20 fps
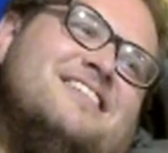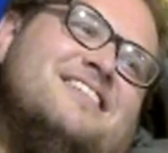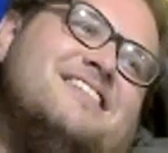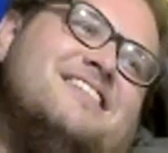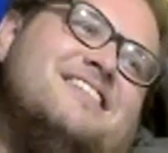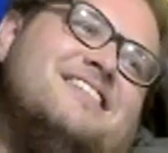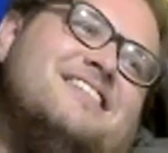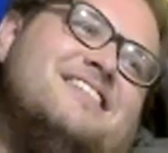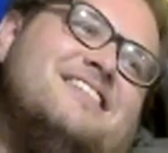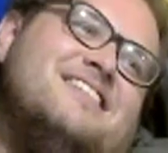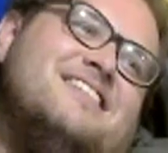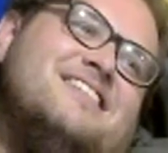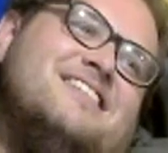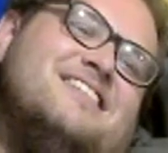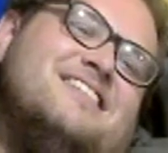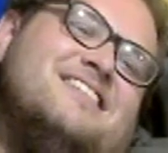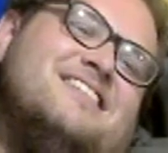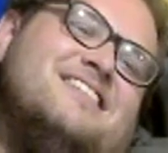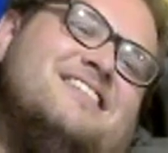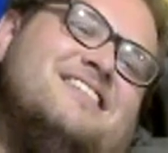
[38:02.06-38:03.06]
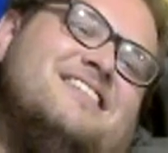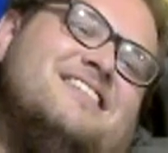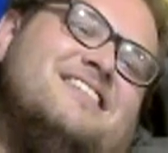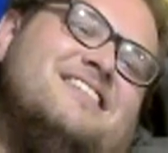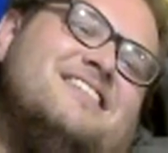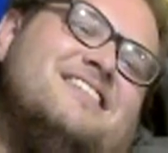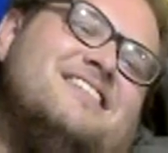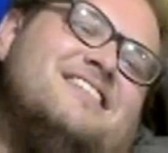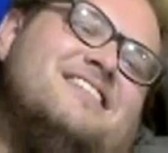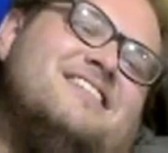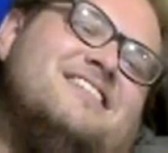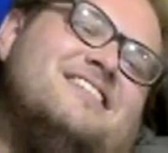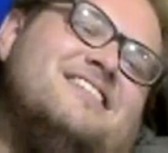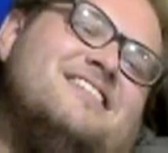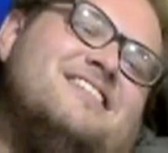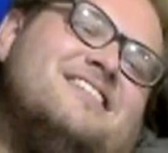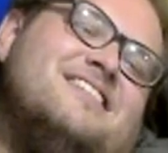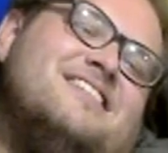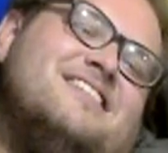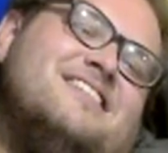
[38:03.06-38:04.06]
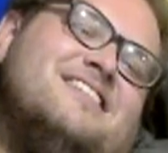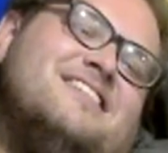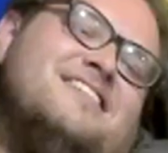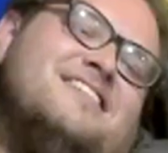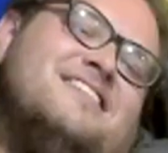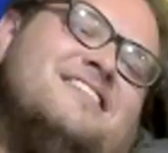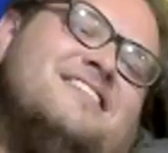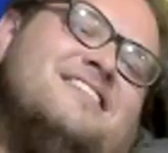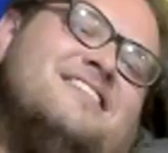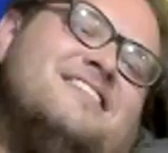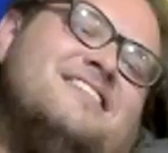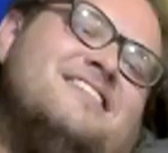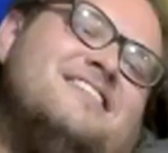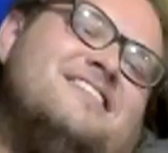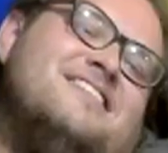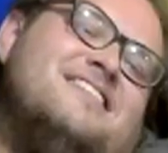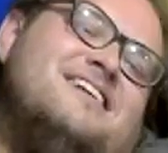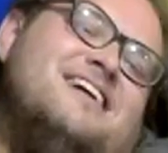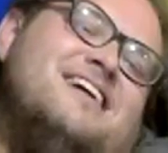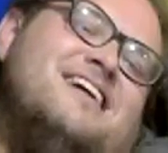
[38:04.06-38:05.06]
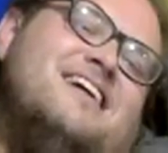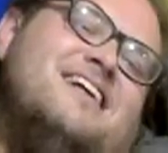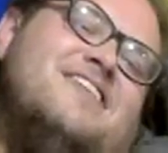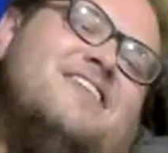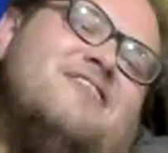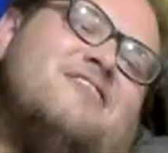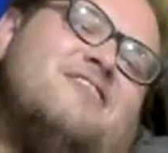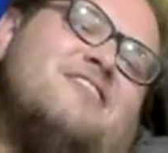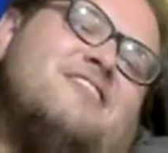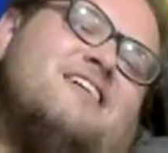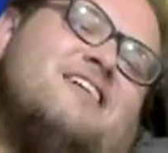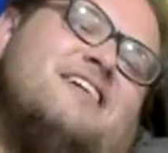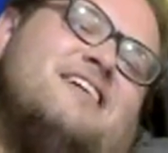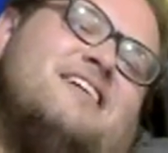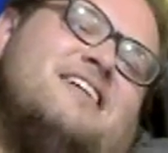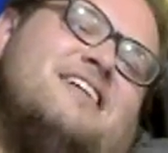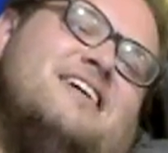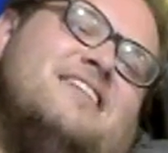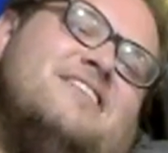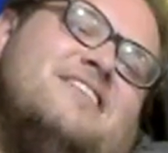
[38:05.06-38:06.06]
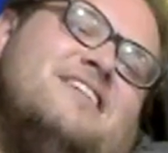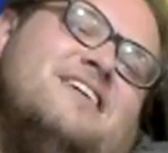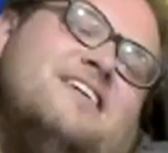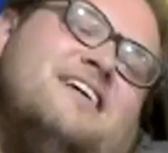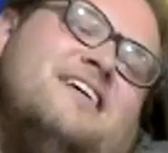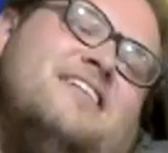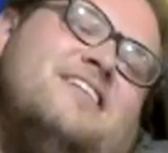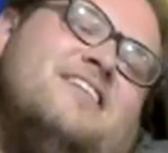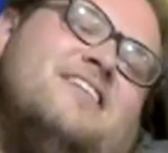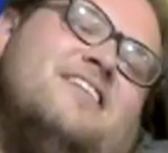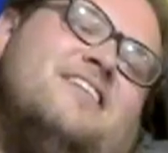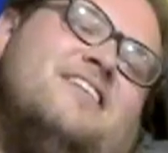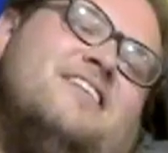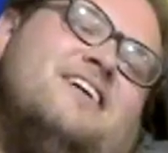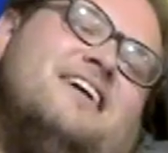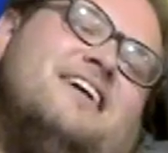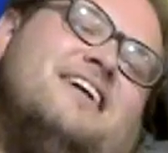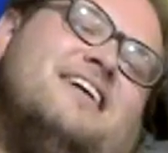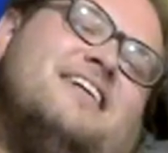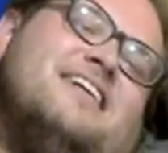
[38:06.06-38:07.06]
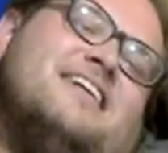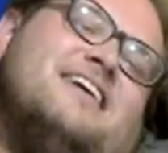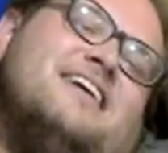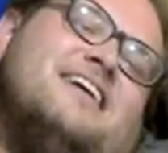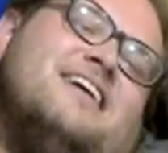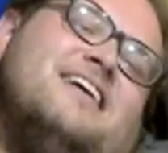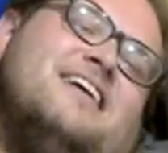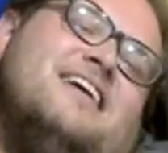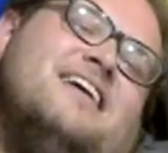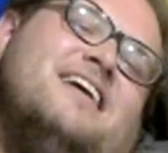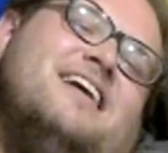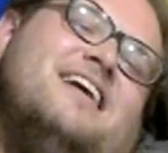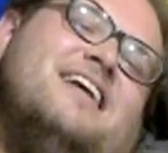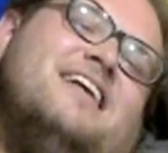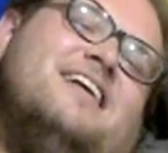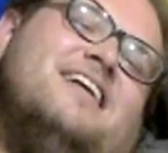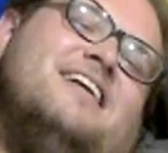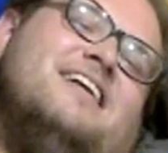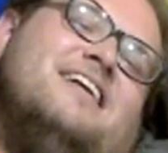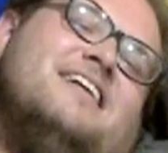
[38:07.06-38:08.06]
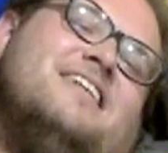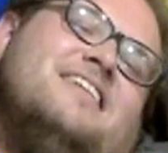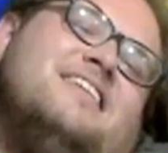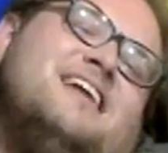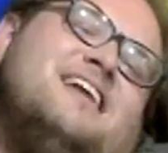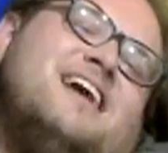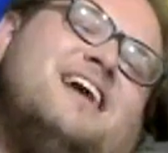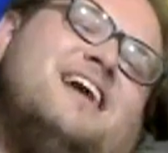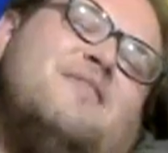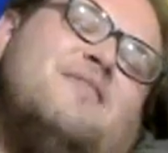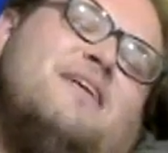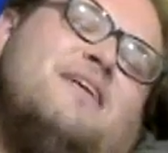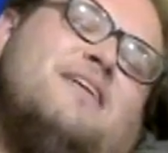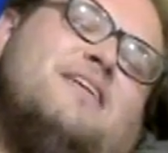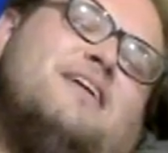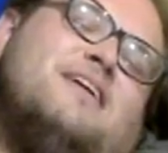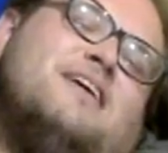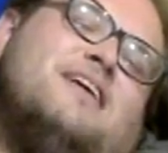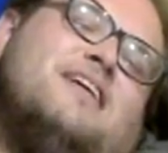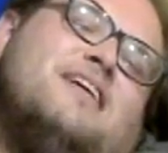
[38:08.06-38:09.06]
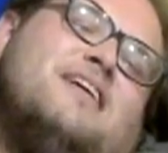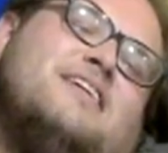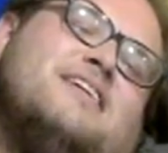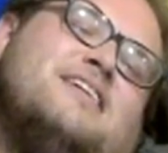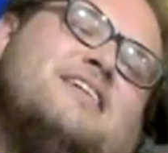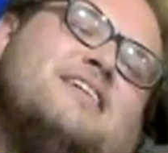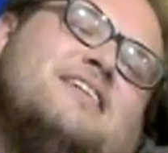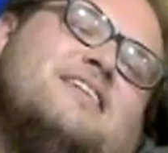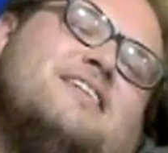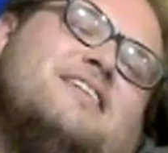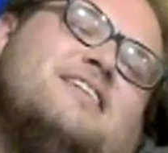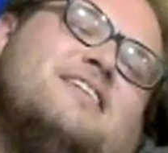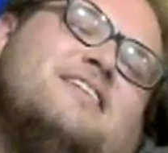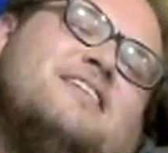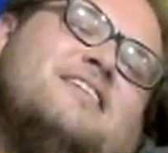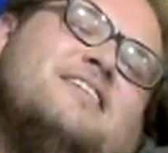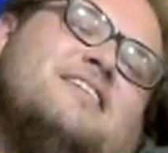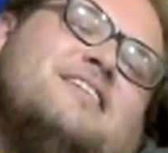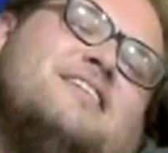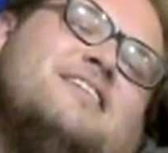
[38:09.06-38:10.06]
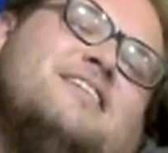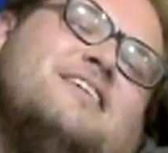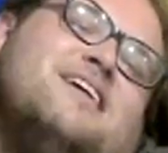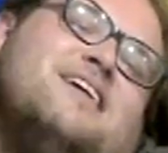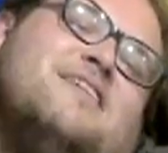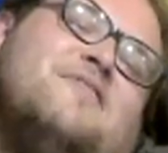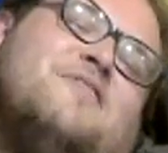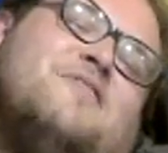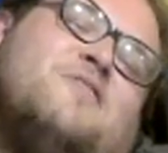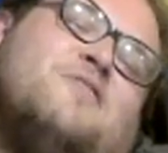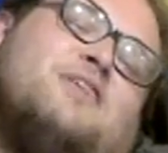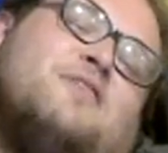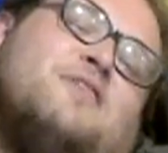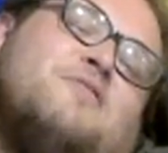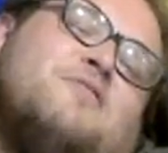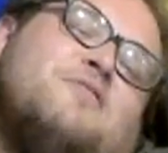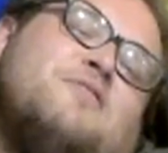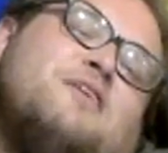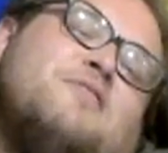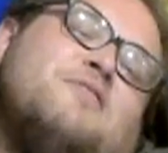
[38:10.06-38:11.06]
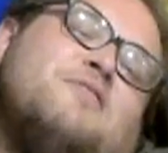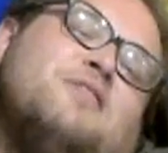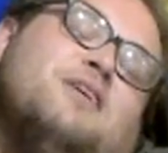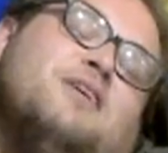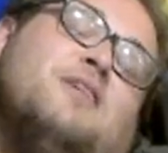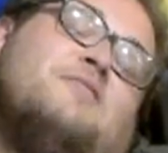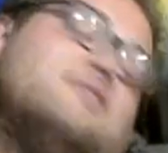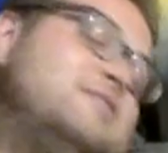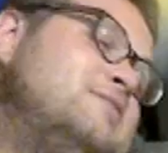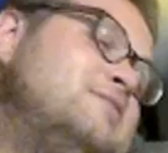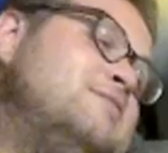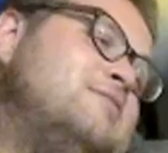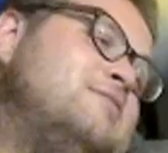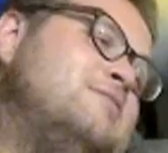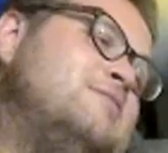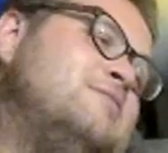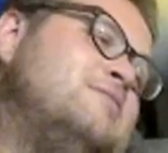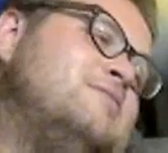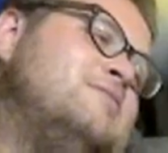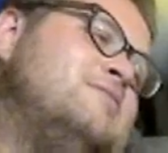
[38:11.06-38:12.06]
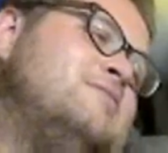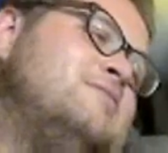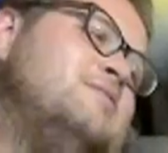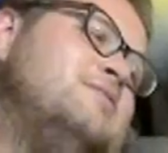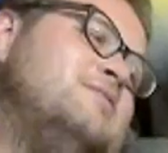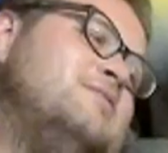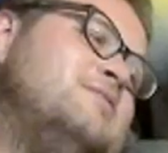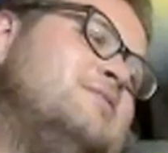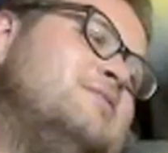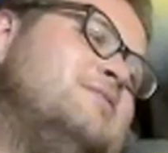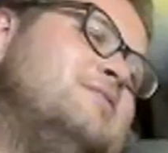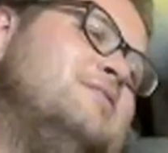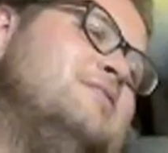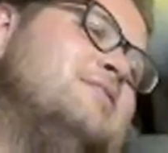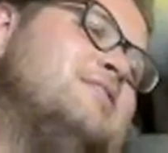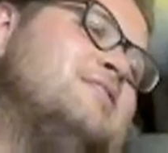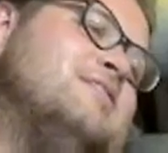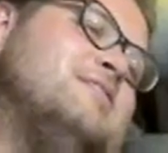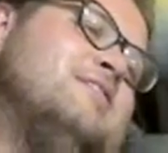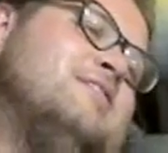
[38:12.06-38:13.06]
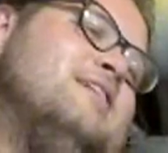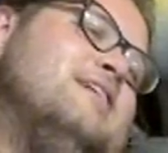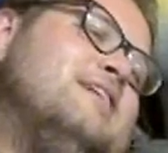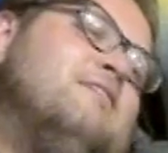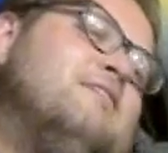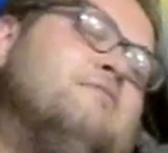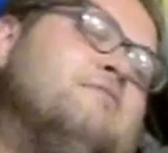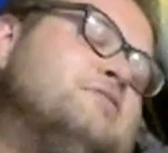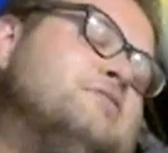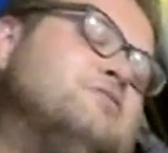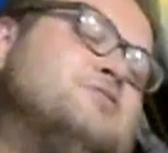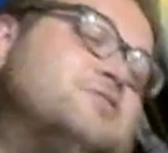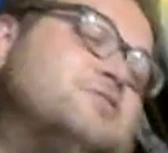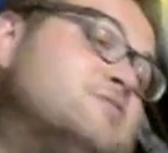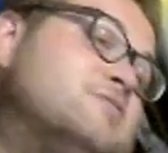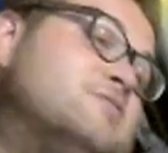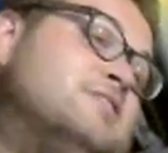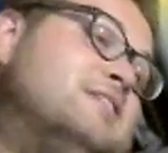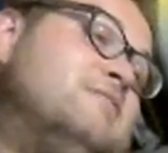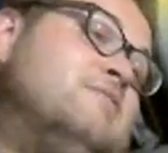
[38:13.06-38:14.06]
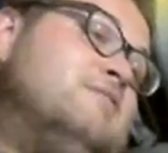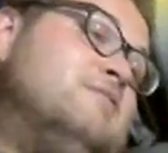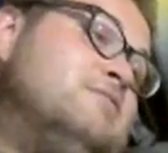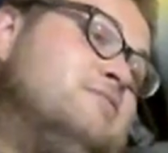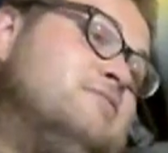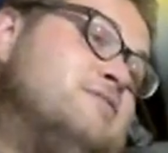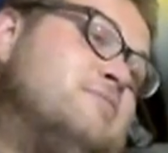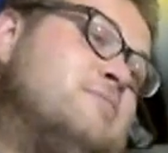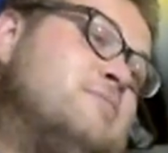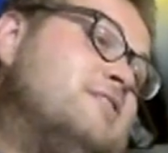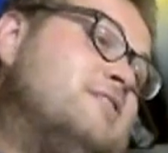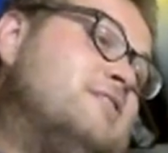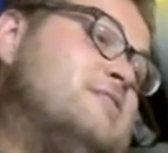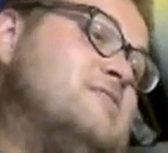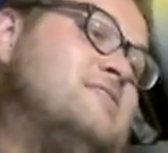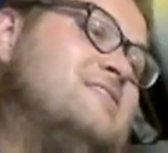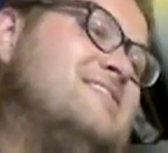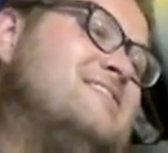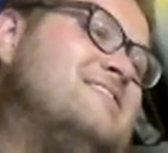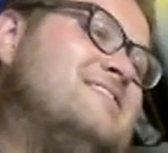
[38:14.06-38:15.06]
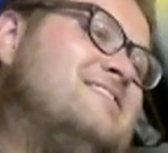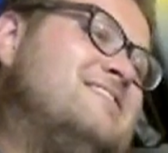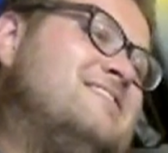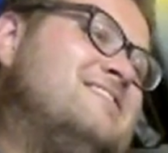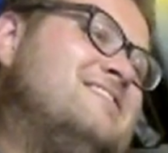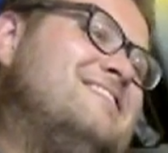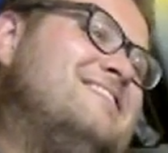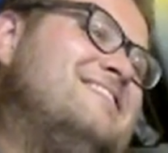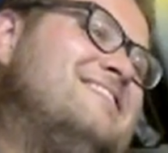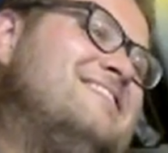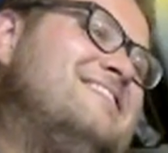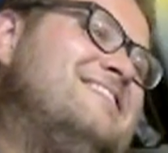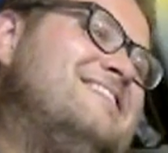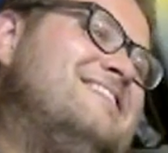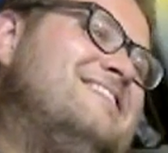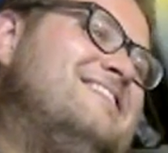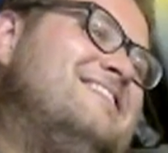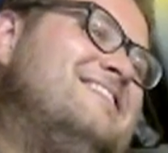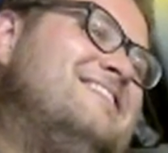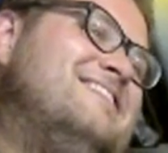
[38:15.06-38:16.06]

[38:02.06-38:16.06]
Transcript: I have XD in the garage. Yeah, and I was like, I, I, I don't know. Like, now that like, at first I was like reluctant because like I wasn't sure like what to expect. Me neither.